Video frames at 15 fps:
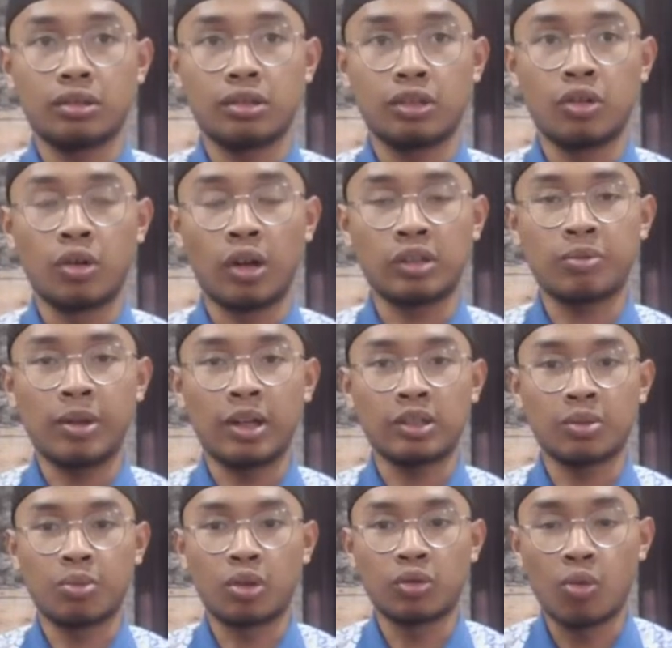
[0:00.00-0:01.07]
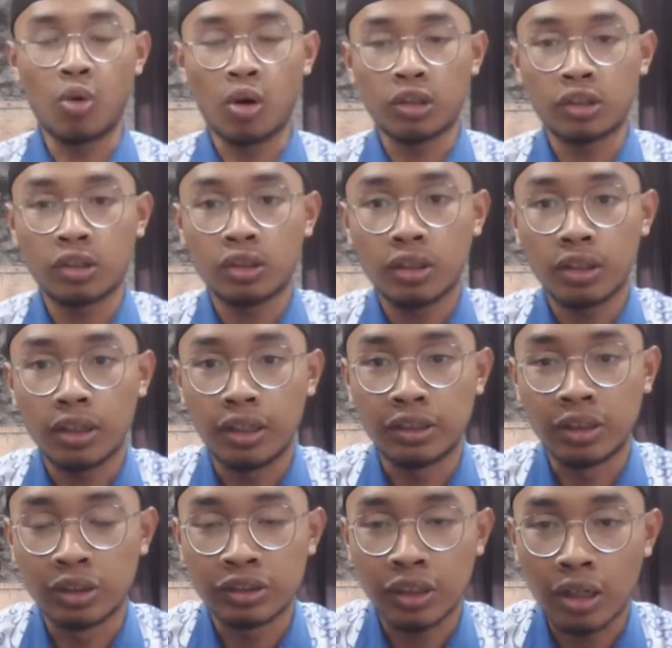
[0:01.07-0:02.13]
your experience about what is
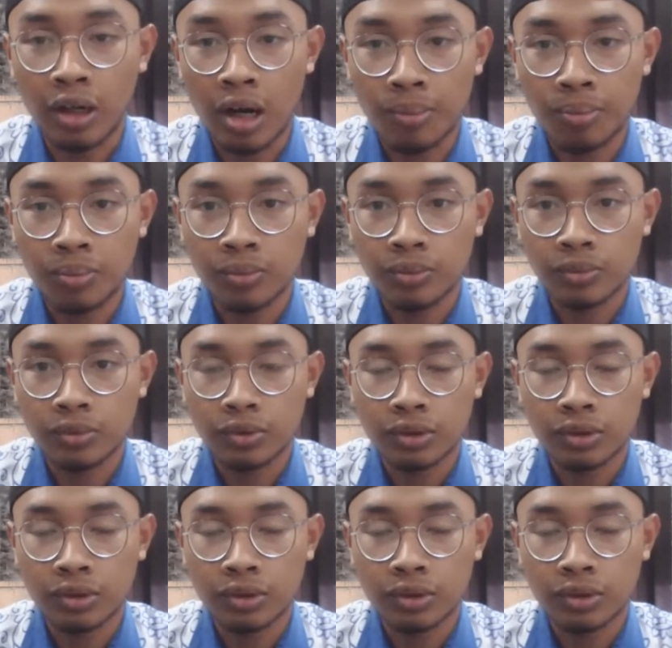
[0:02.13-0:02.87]
the startup